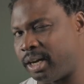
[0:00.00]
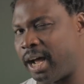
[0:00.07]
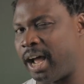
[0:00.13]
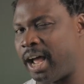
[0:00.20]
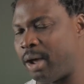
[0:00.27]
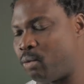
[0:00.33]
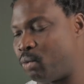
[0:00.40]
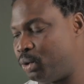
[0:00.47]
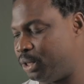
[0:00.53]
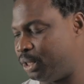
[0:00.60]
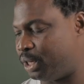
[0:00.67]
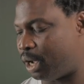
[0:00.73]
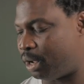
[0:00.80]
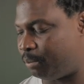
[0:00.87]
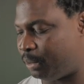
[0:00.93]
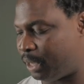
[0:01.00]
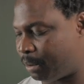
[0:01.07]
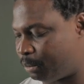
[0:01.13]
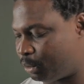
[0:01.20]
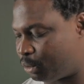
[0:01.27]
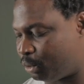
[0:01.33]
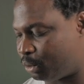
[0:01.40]
I would not be
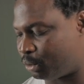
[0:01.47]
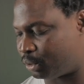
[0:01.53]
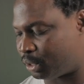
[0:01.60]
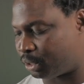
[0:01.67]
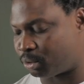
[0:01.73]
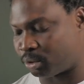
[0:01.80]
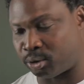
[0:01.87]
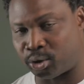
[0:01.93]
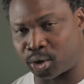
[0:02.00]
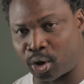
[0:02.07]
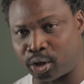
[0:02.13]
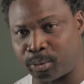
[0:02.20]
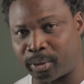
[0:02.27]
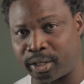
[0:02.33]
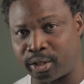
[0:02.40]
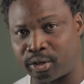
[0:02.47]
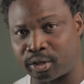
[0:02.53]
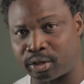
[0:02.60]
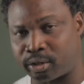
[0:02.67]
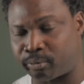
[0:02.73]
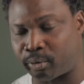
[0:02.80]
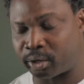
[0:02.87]
able to use this to judge, but it's
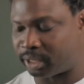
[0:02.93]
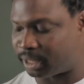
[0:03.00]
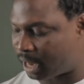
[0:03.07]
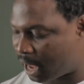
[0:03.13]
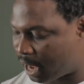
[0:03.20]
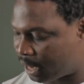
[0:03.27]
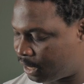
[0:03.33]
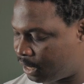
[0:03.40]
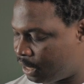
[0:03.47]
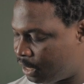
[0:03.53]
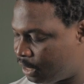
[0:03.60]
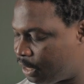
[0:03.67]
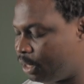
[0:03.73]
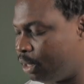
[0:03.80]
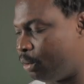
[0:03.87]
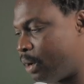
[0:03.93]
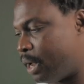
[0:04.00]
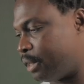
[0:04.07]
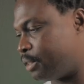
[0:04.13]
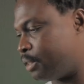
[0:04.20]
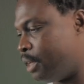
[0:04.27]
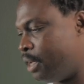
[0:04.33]
just 49
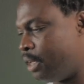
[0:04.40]
kilowatts.